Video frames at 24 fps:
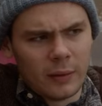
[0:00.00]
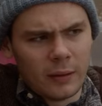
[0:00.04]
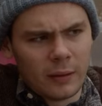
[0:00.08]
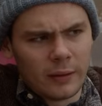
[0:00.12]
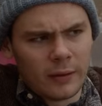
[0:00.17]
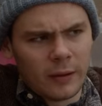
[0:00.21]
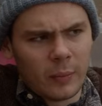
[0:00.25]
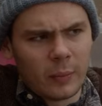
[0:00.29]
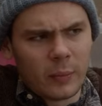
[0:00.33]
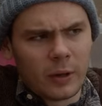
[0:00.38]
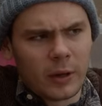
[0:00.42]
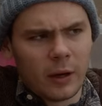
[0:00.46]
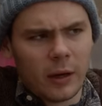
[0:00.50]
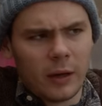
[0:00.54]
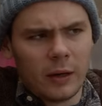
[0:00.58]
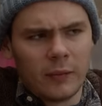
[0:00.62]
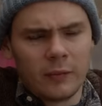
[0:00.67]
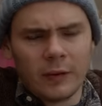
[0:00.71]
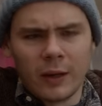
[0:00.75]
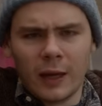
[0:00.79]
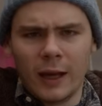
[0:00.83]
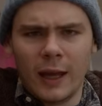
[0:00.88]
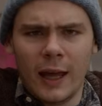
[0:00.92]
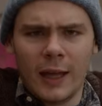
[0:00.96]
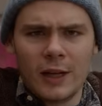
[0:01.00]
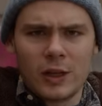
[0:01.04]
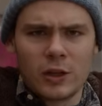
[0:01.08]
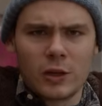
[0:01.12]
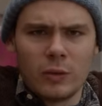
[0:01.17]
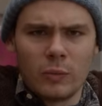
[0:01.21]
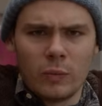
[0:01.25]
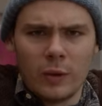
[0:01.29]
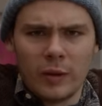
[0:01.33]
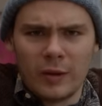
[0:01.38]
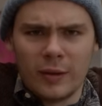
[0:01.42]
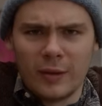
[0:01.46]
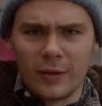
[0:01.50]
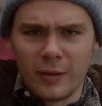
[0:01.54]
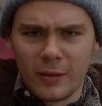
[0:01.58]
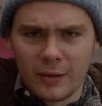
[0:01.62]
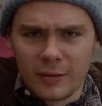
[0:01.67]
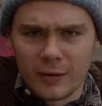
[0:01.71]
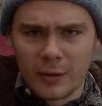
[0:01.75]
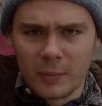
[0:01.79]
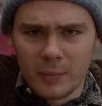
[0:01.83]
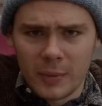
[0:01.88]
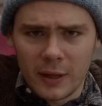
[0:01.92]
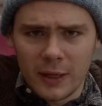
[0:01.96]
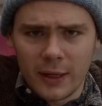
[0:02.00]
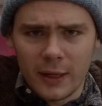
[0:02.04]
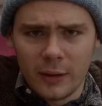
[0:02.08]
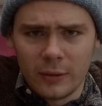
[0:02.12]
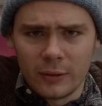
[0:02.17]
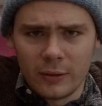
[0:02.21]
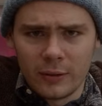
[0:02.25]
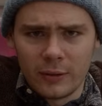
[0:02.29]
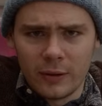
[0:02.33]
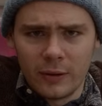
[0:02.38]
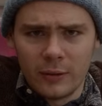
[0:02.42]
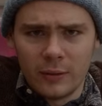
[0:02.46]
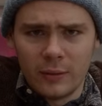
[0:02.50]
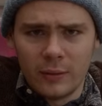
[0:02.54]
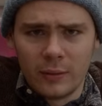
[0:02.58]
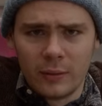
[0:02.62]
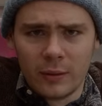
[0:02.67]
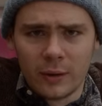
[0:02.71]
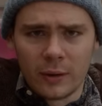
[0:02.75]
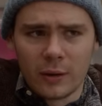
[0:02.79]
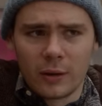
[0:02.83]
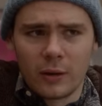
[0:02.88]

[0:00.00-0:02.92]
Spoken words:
some kind of connection with somebody else who